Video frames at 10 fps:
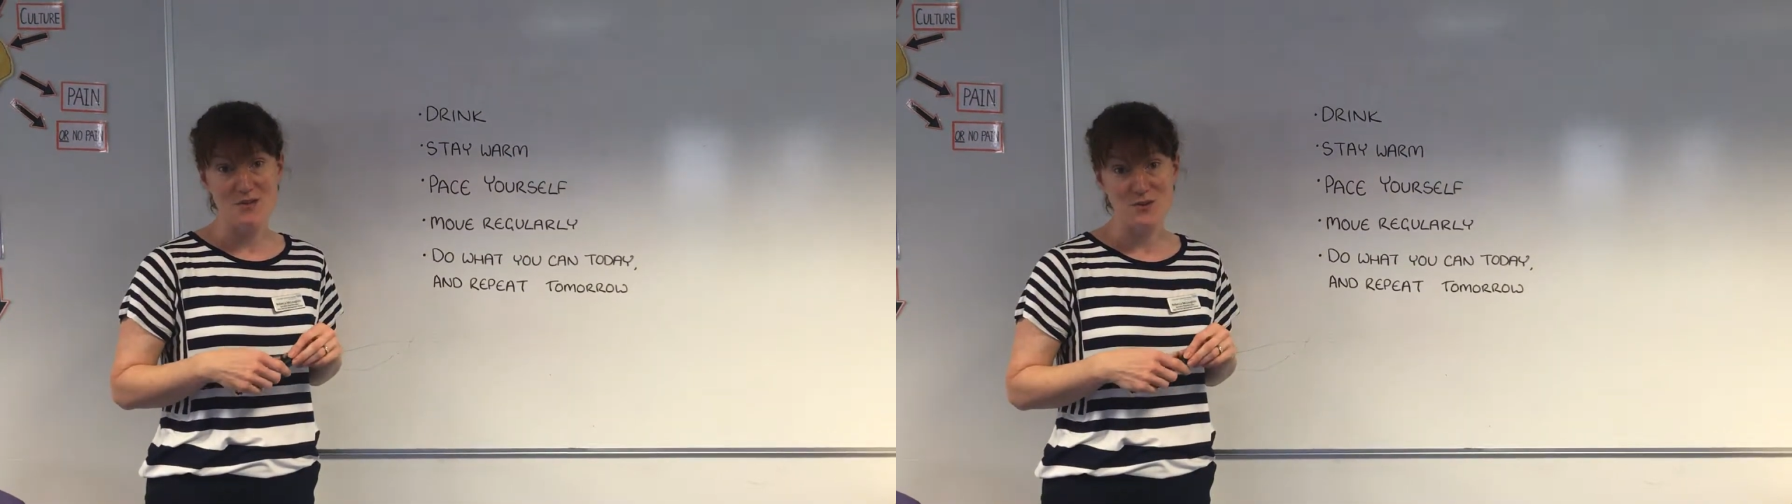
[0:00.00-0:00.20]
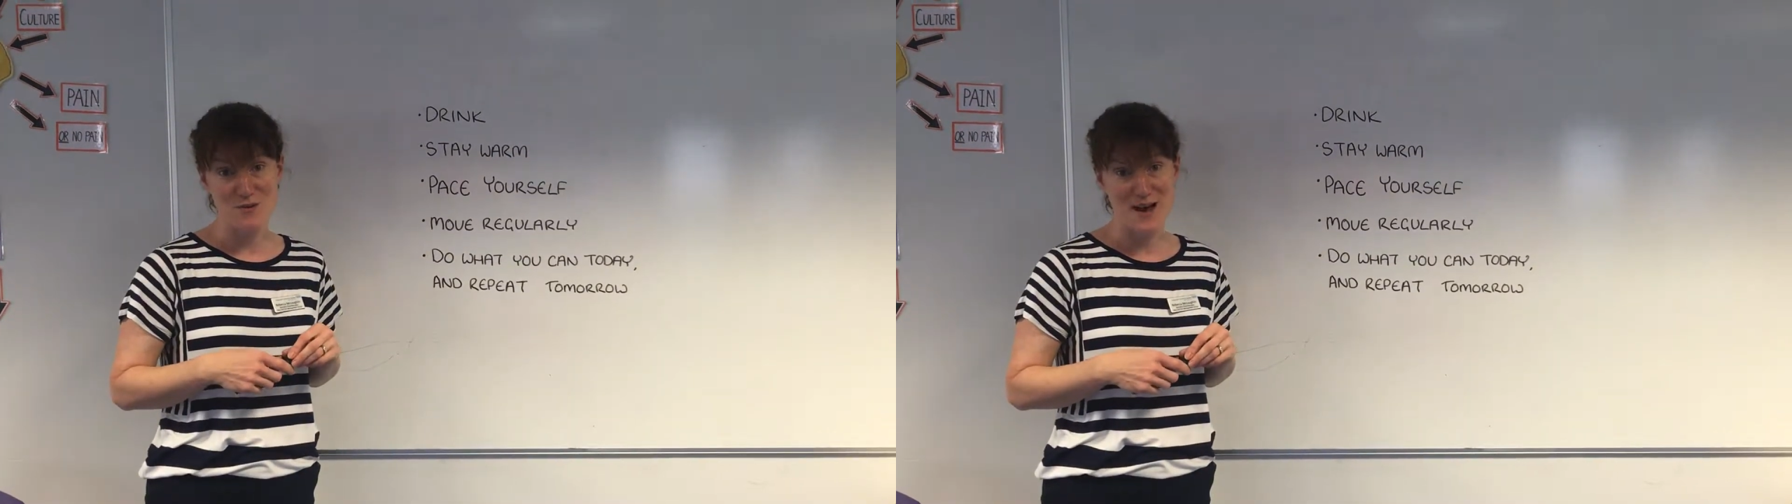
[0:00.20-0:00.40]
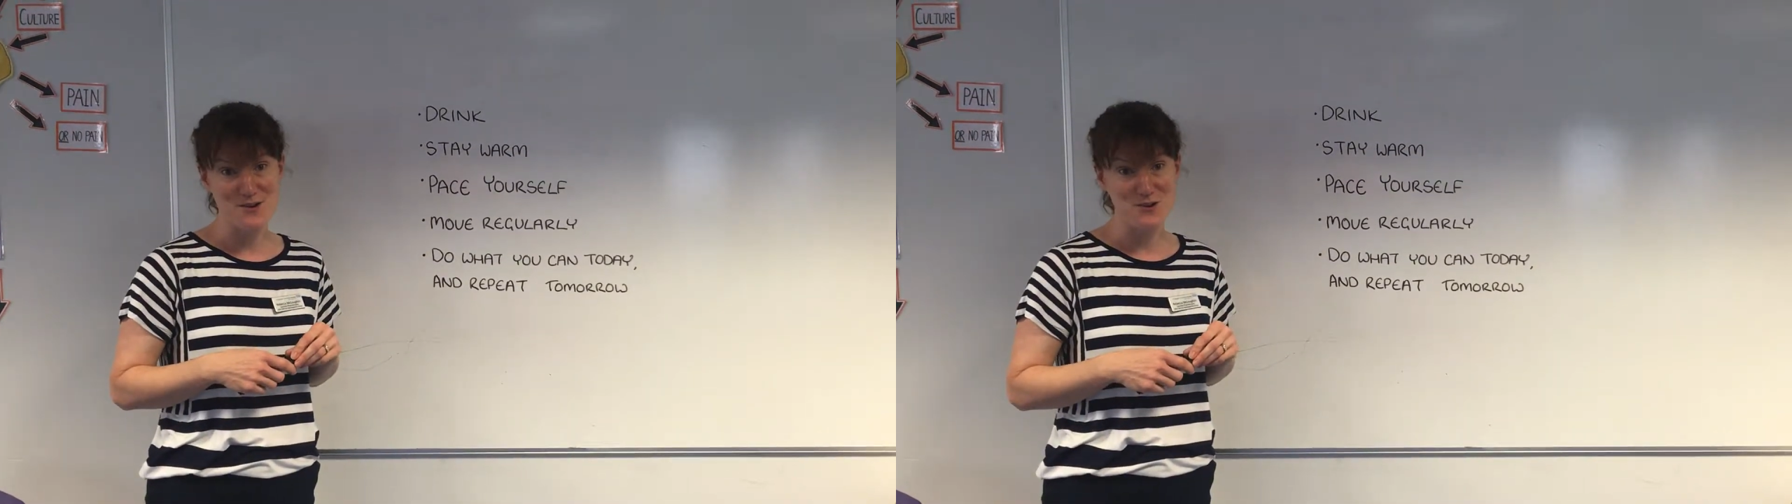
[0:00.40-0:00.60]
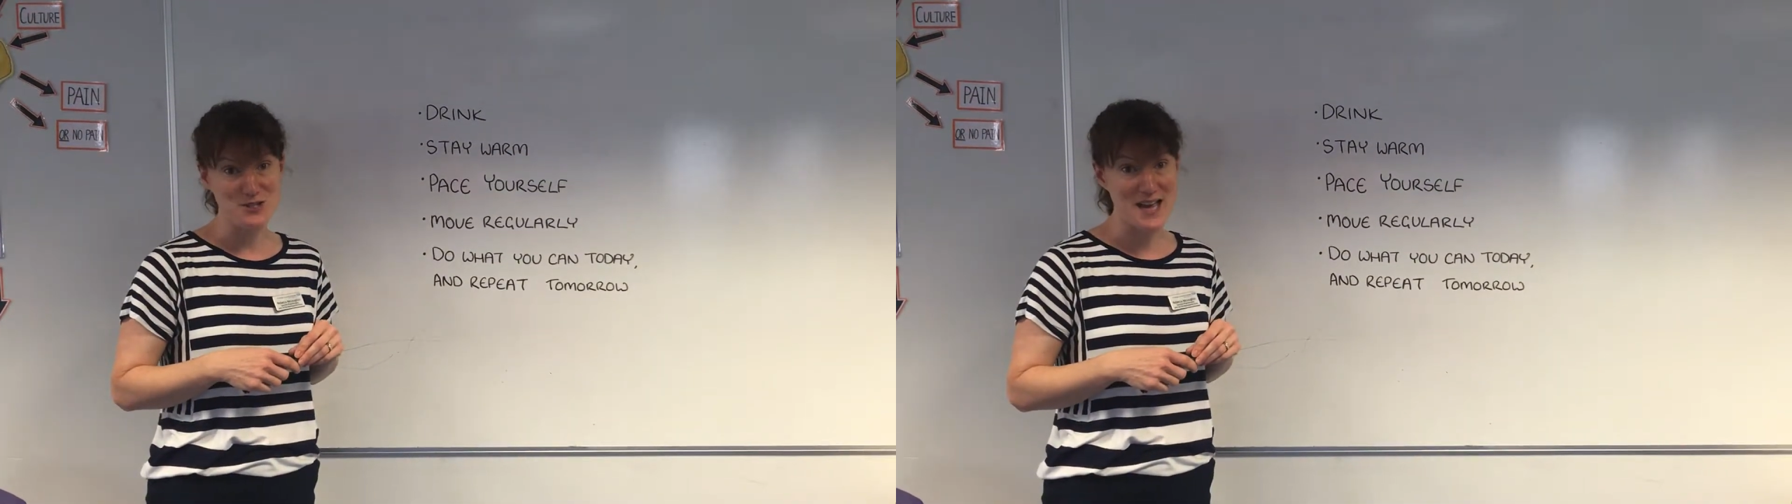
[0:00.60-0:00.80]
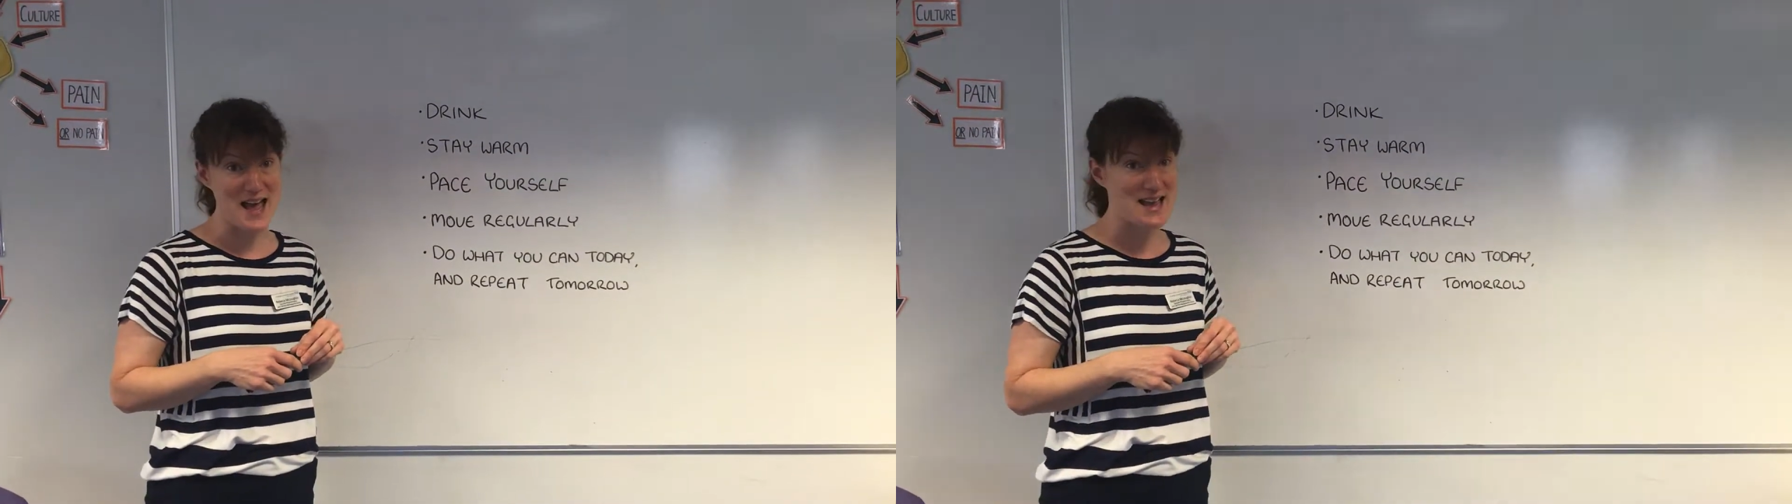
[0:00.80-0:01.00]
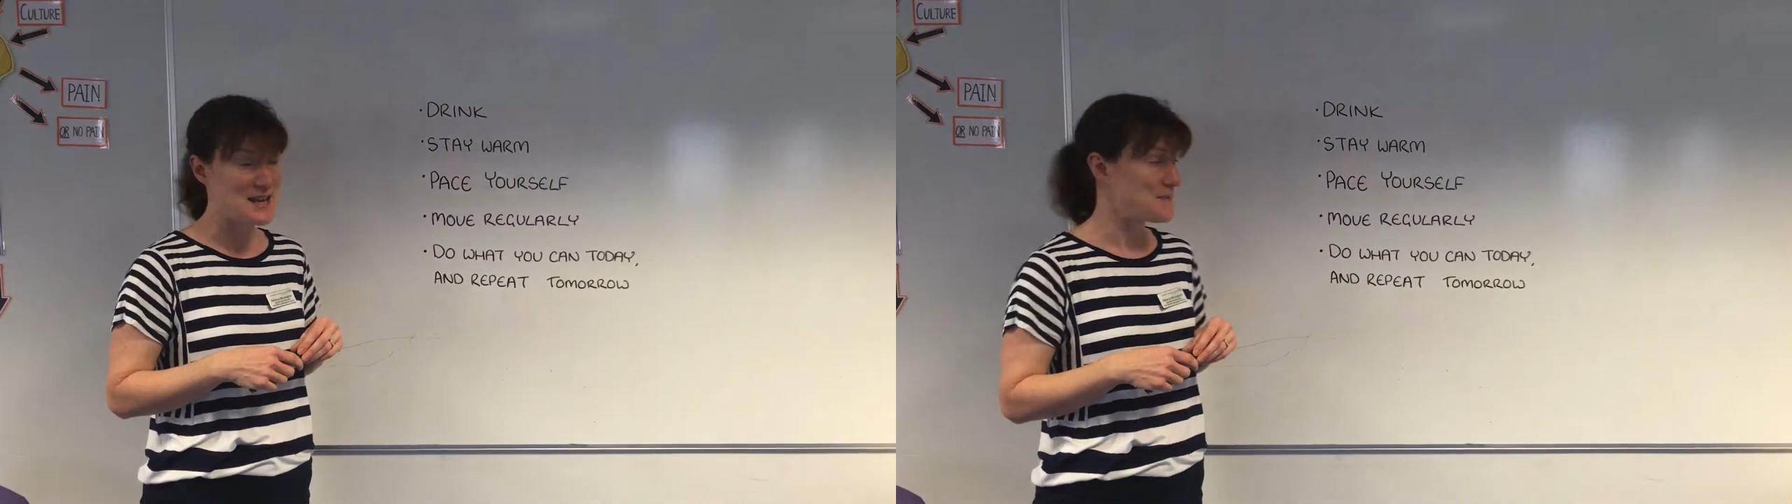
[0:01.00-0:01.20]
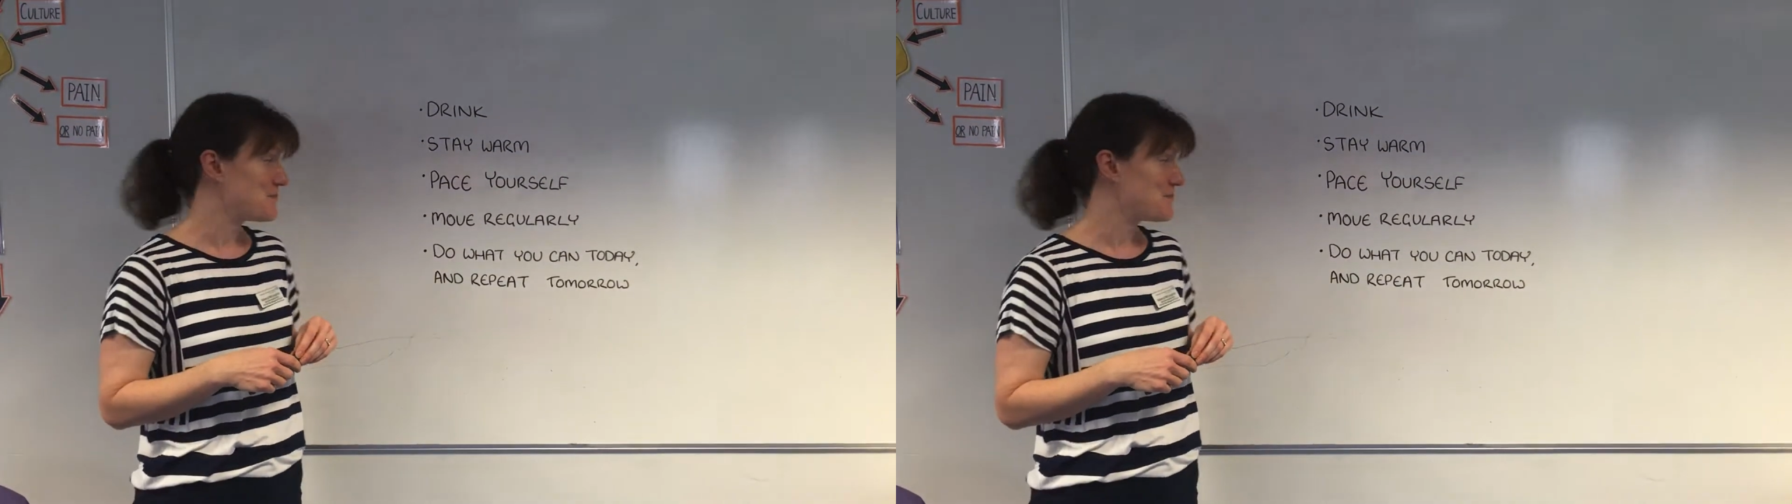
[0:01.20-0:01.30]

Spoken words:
and throughout your day.